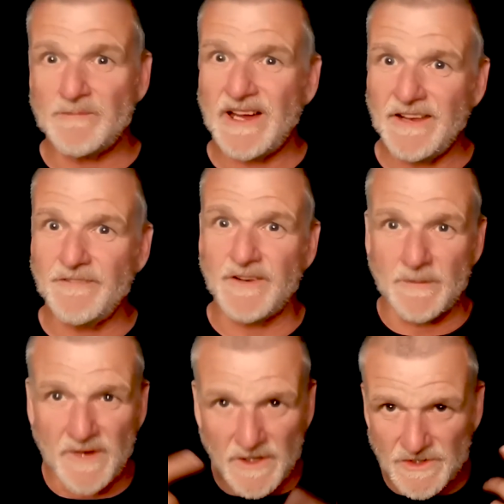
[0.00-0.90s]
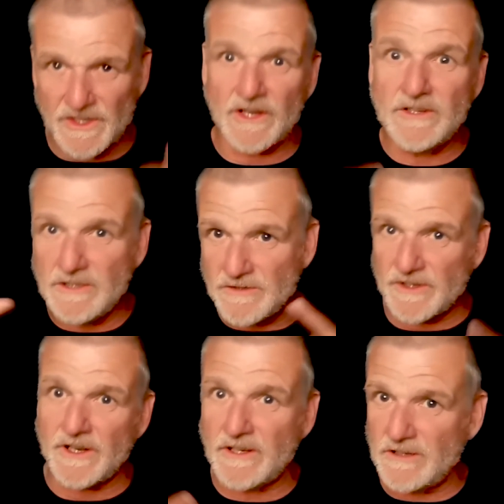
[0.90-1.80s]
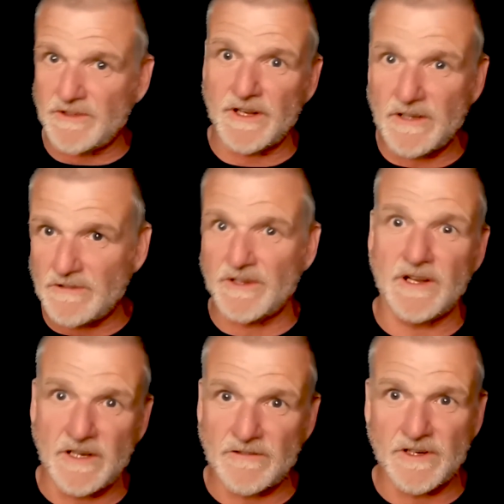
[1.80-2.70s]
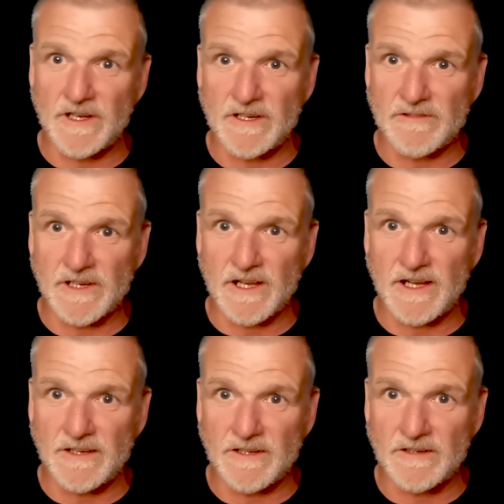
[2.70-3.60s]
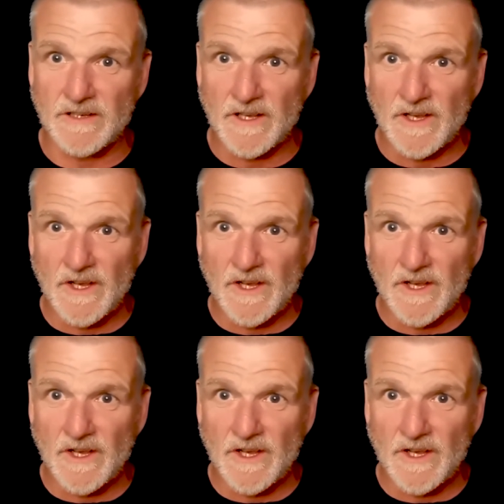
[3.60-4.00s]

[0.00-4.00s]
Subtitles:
painful emotion over and over and over and over and over again,